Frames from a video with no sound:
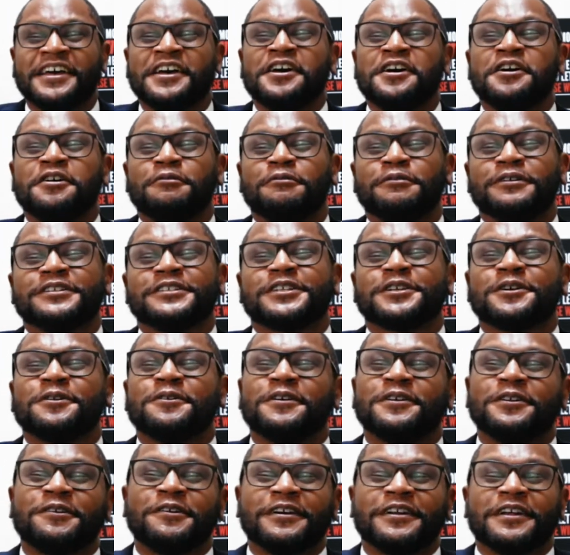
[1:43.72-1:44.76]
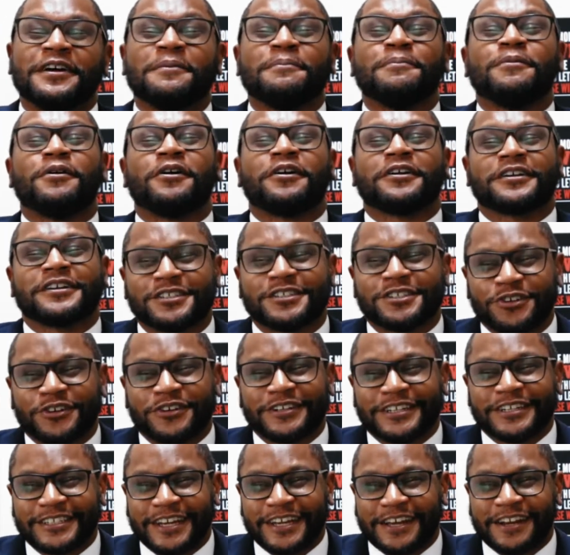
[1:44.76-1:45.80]
What's going on? I'm Marcus. You're at the
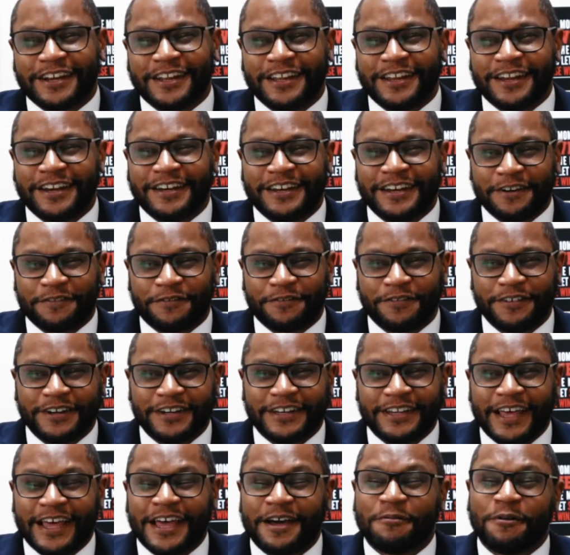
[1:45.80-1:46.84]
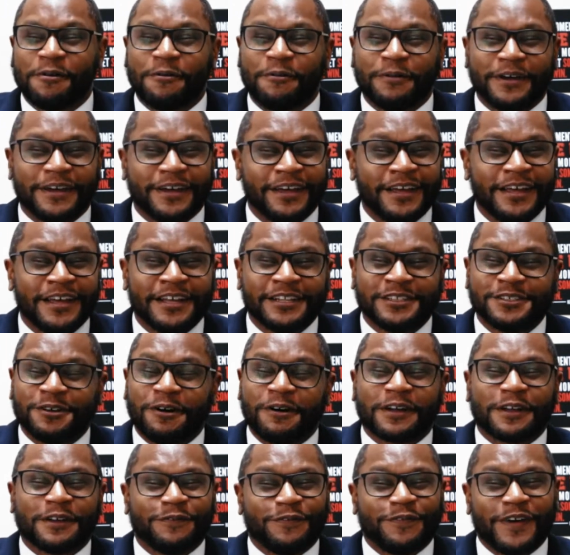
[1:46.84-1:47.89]
channel of the Debt-Free Dad, where we're
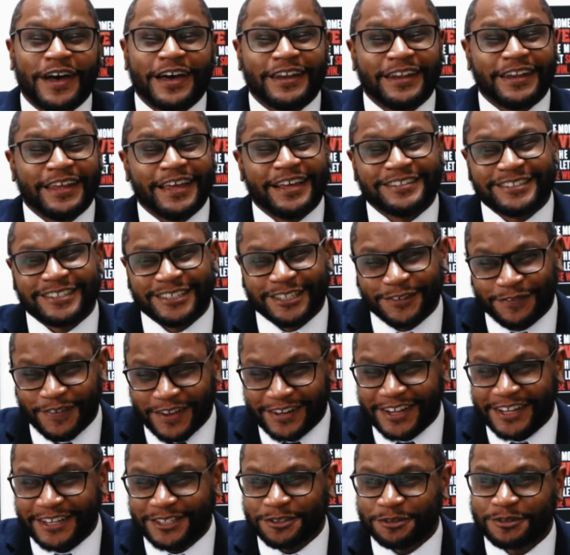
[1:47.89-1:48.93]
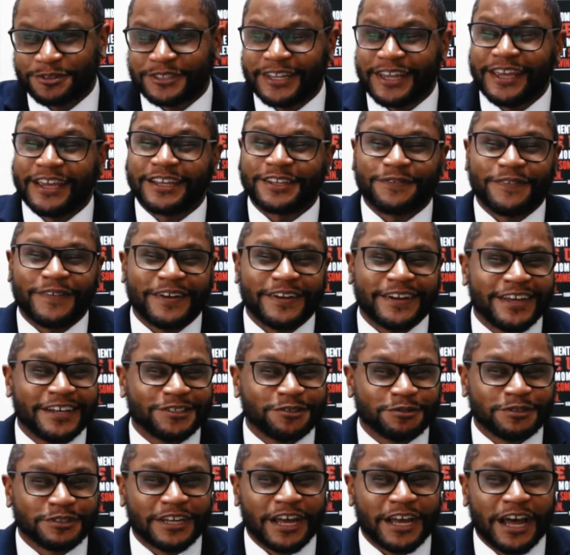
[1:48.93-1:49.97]
talking finances, financial takes, financial
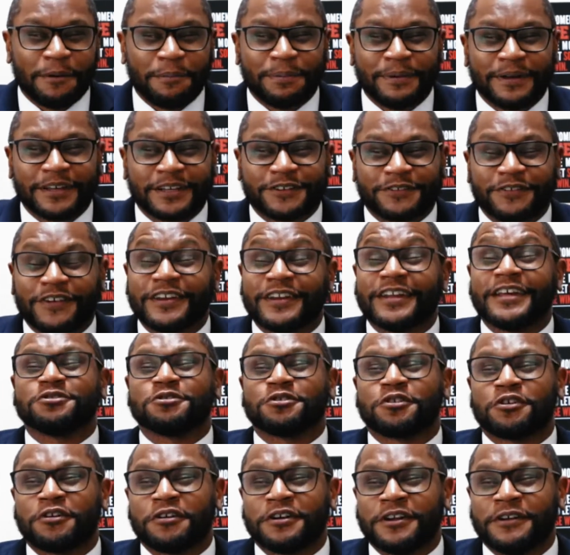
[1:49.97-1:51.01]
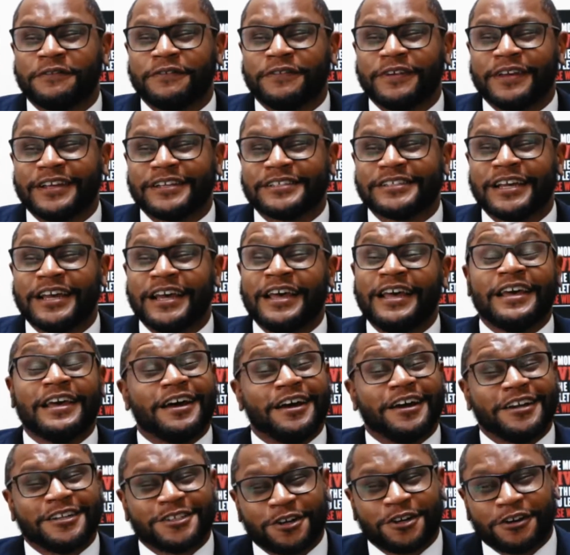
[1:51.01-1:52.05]
topics, financial current events,
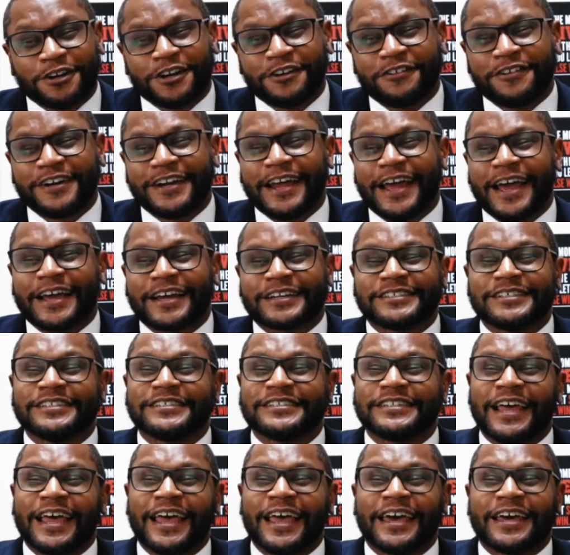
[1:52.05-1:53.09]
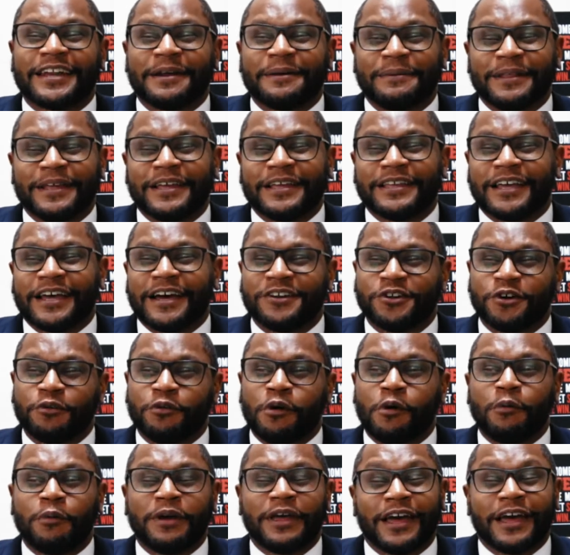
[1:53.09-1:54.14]
attorney reactions, and I'm letting y'all know what
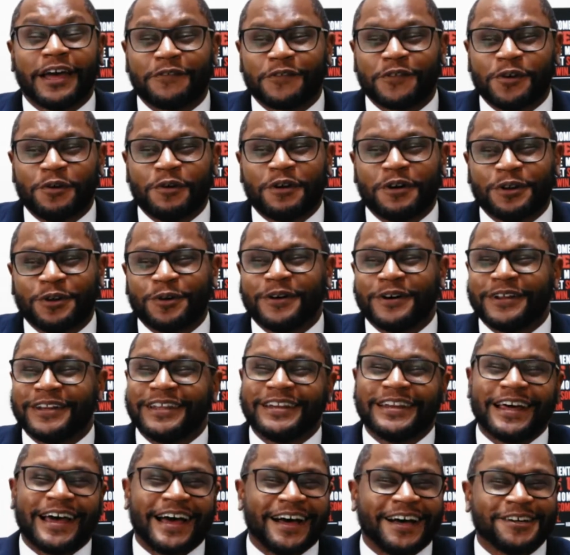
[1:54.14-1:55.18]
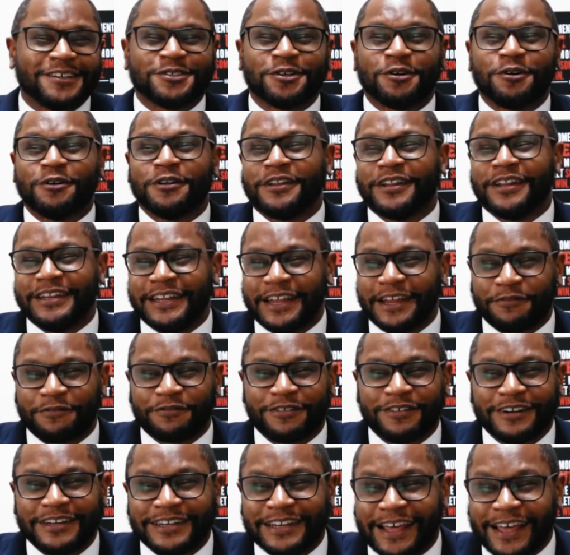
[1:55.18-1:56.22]
we have going on in the household of the
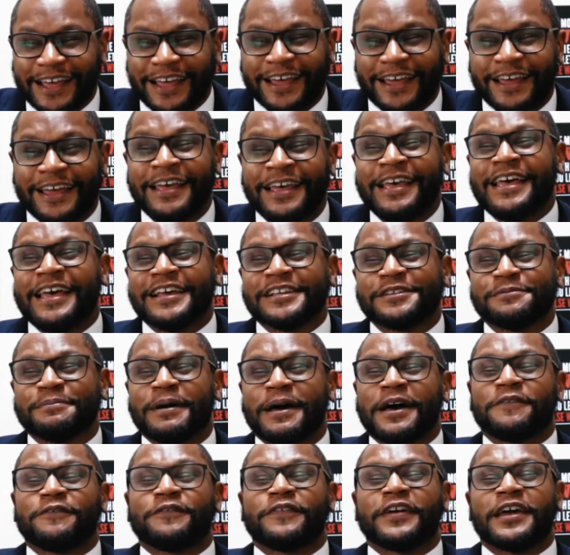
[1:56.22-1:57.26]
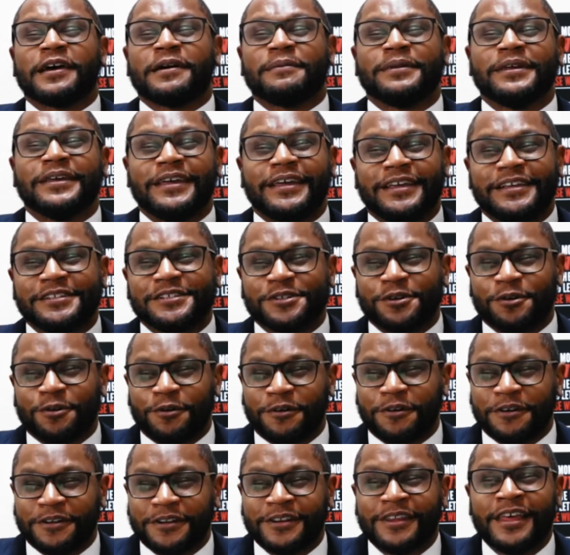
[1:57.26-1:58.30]
Debt-Free Dad, as my family is
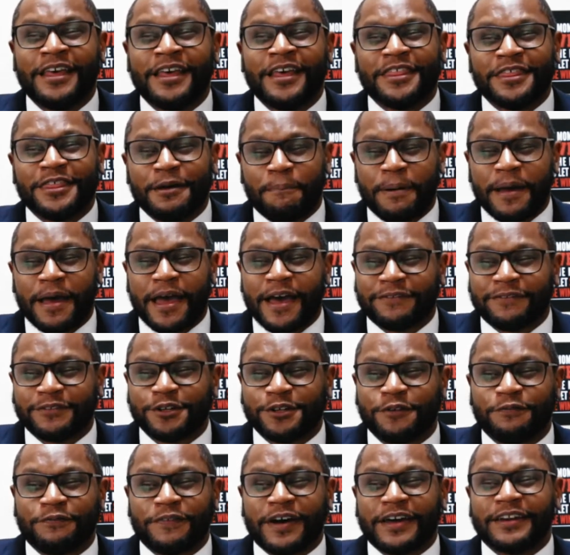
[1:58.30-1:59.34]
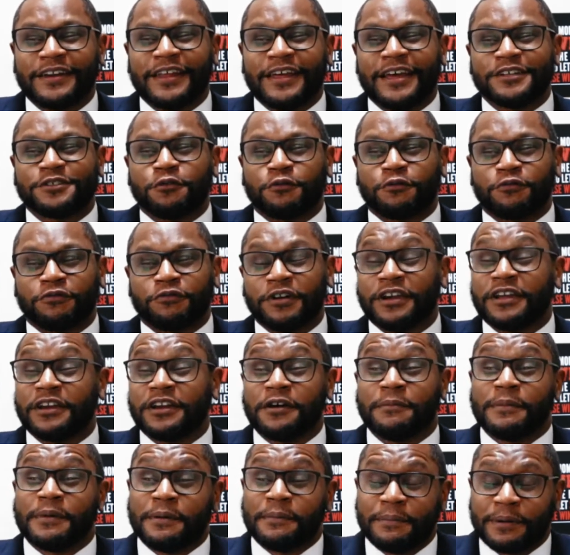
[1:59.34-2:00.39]
on the path to financial freedom
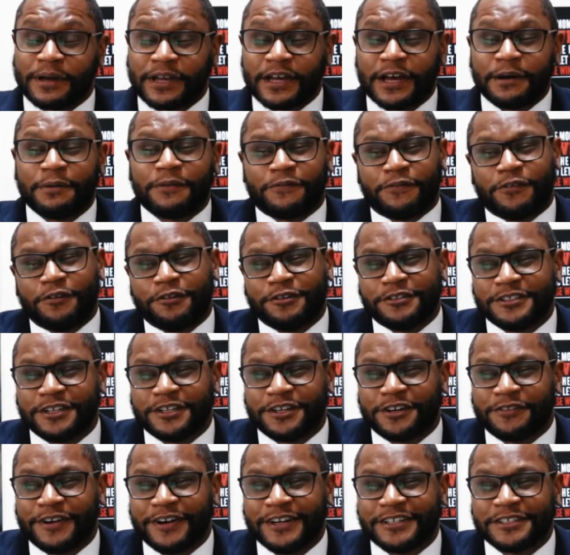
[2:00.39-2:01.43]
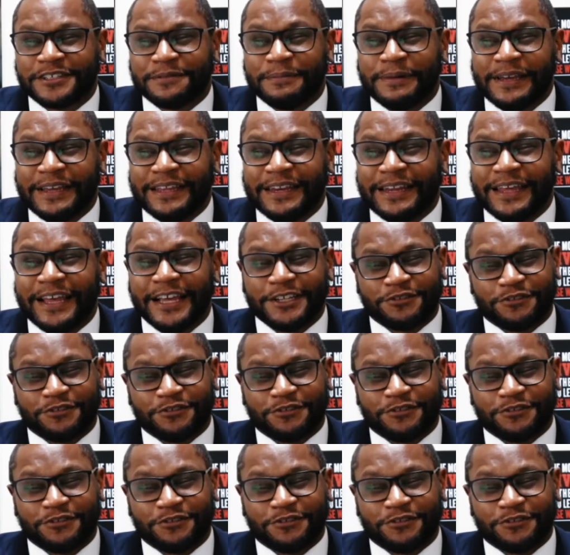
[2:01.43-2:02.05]
and becoming first-generation millionaires.